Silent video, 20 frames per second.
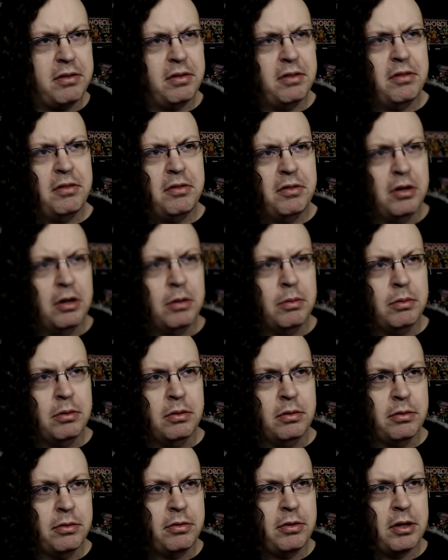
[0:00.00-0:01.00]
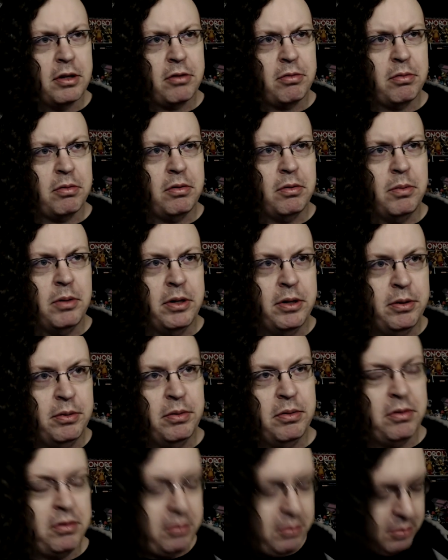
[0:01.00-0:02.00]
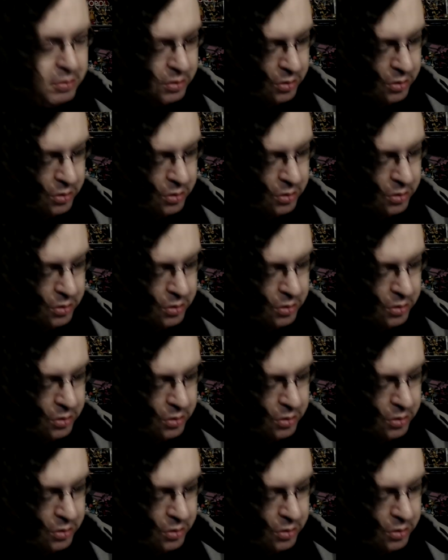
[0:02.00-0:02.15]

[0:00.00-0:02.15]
since Noble Six was the one who was